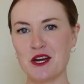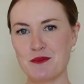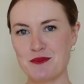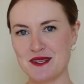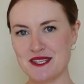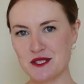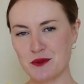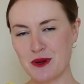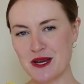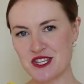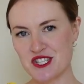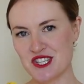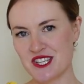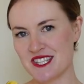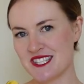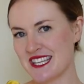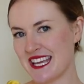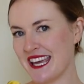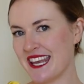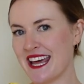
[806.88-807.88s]
hope these
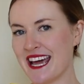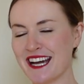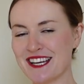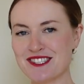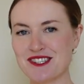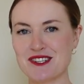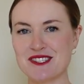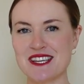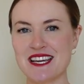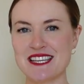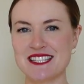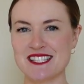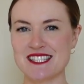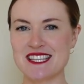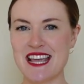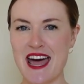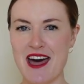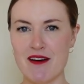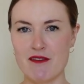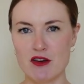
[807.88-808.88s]
questions and
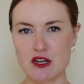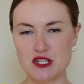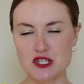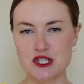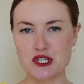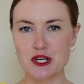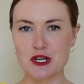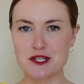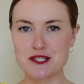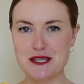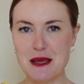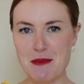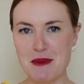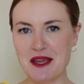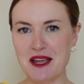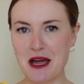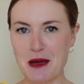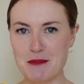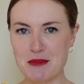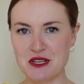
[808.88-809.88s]
exercises have stirred
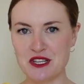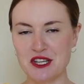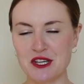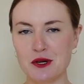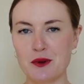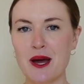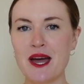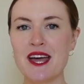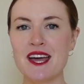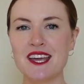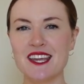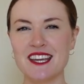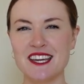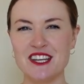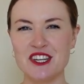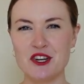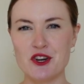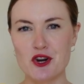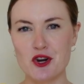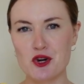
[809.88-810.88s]
something up in you,
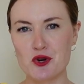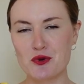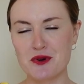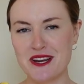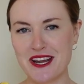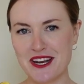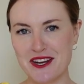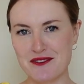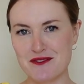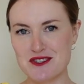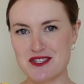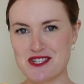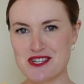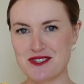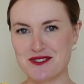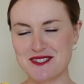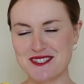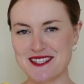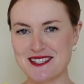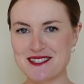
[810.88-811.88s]
getting your creative
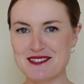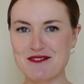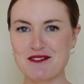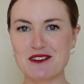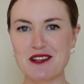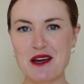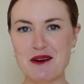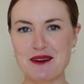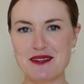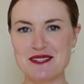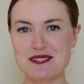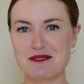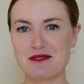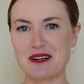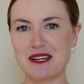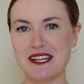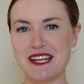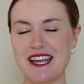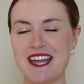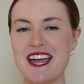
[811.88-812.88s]
juices flowing to
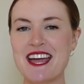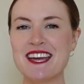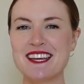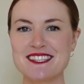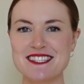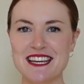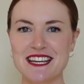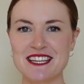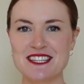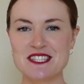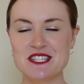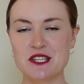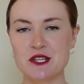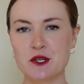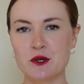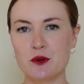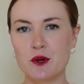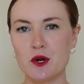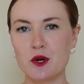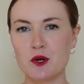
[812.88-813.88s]
really dig
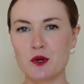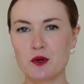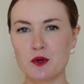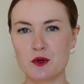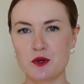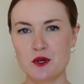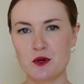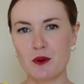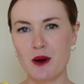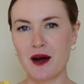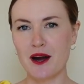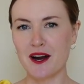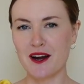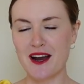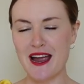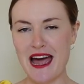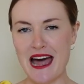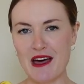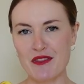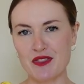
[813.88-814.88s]
into who you are
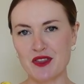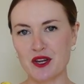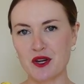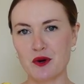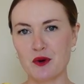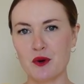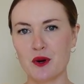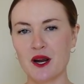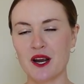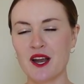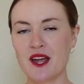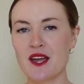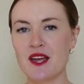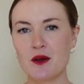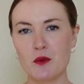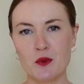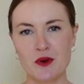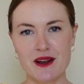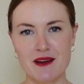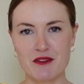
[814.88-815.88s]
at the core
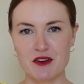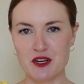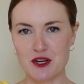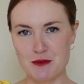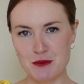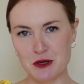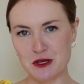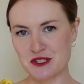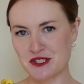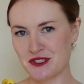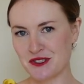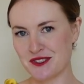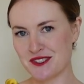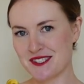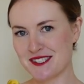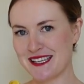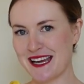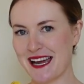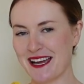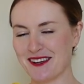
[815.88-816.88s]
whatever your personal
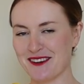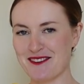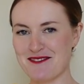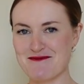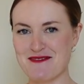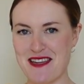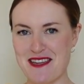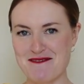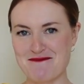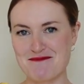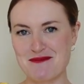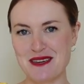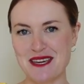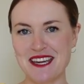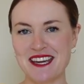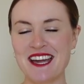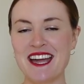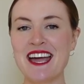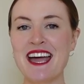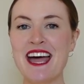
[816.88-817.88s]
style may
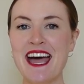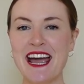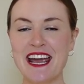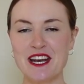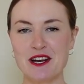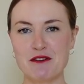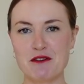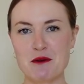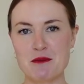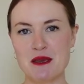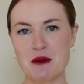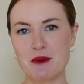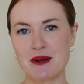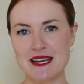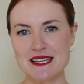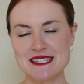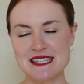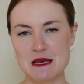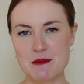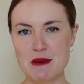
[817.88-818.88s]
be. I know for me, when
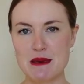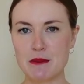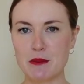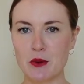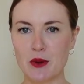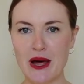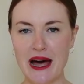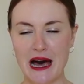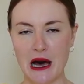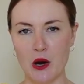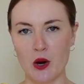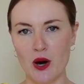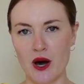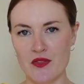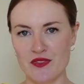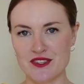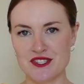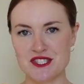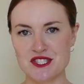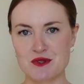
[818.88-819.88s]
I see people out on
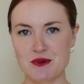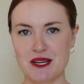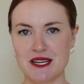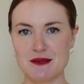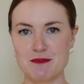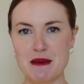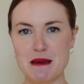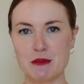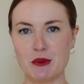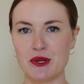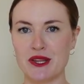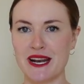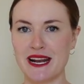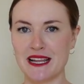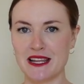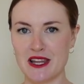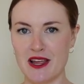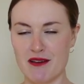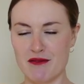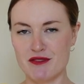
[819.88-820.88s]
the street, people that
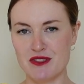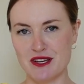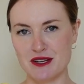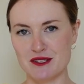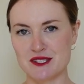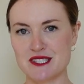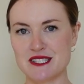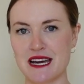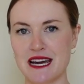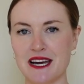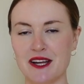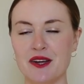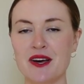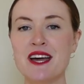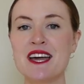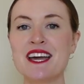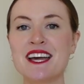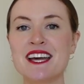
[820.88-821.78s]
I love their style,